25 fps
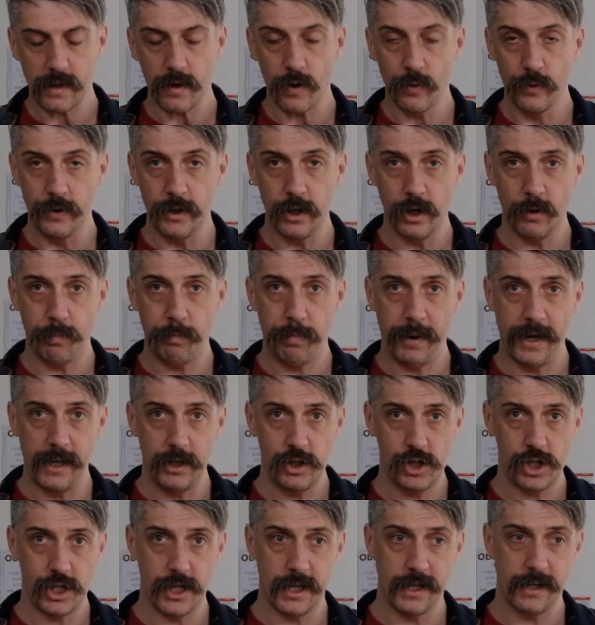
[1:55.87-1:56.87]
When you're
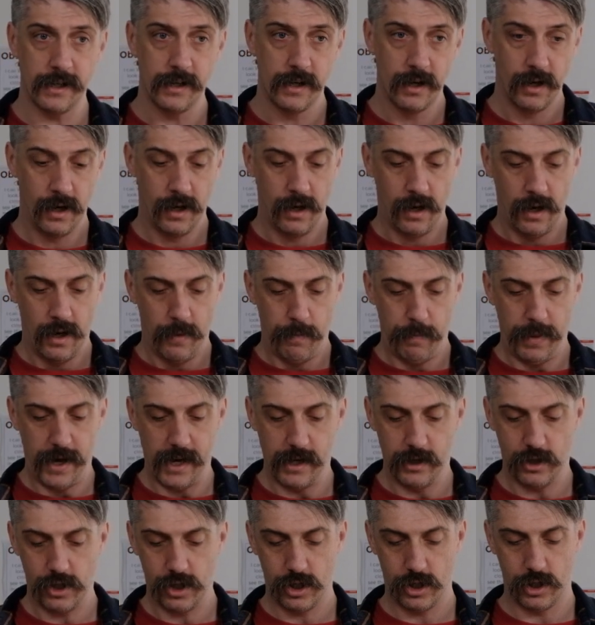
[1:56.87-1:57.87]
pinching,
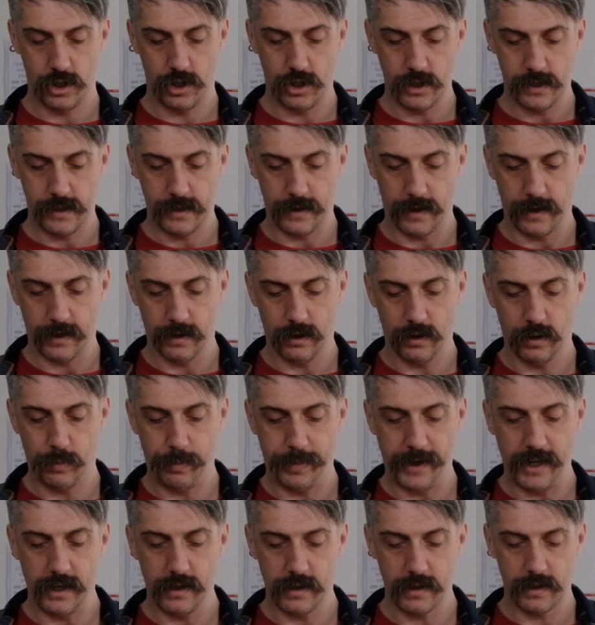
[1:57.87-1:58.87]
pinch just a little
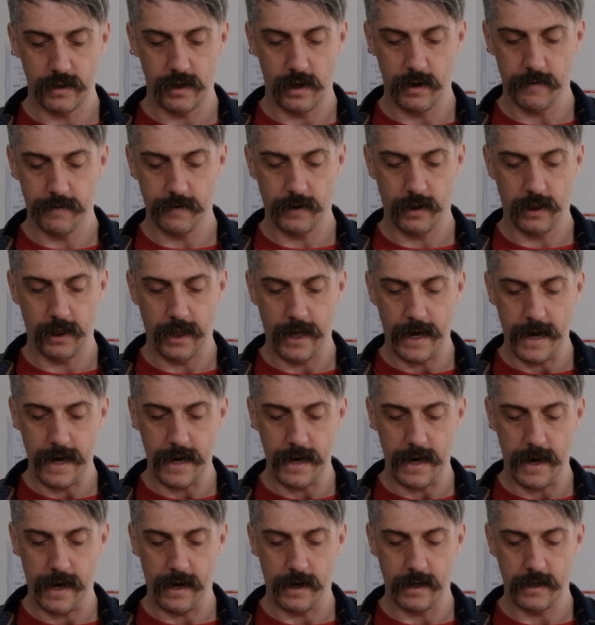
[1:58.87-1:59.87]
bit of
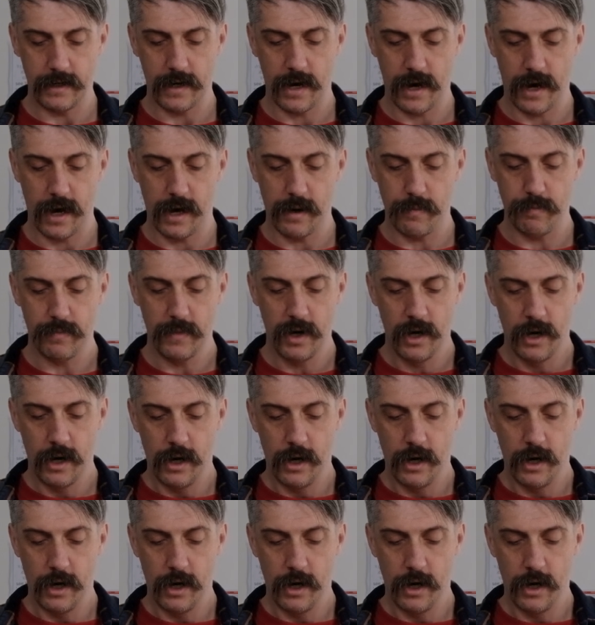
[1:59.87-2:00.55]
clay at a time.